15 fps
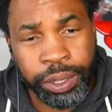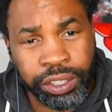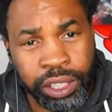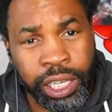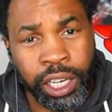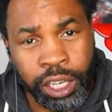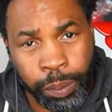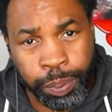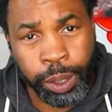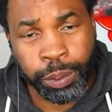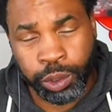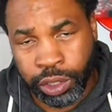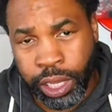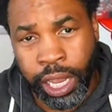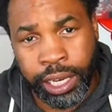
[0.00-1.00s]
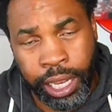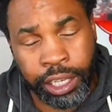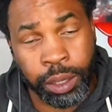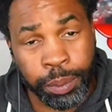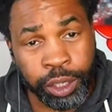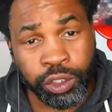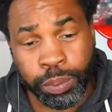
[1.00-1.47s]
of the people said that
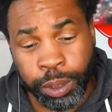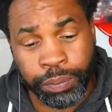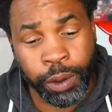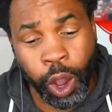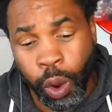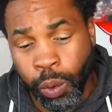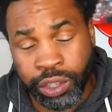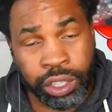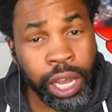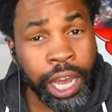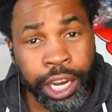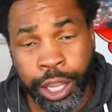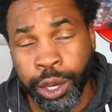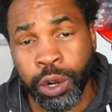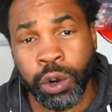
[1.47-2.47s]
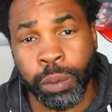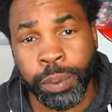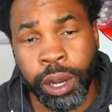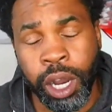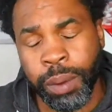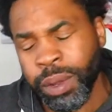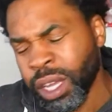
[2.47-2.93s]
Dimitri Bivol was not a
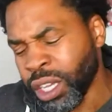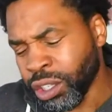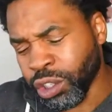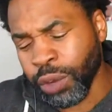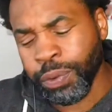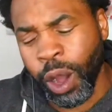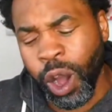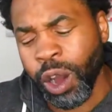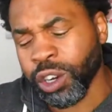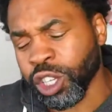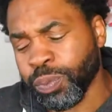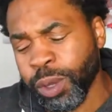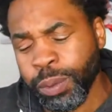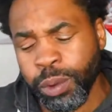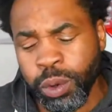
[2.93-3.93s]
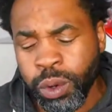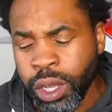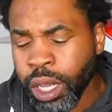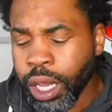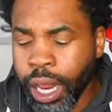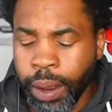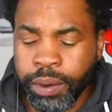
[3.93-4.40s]
Eurobum. So for all those people,
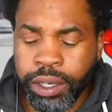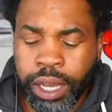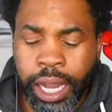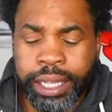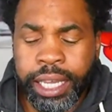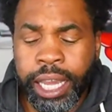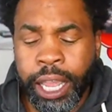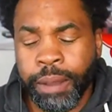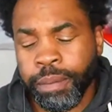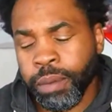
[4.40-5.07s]
people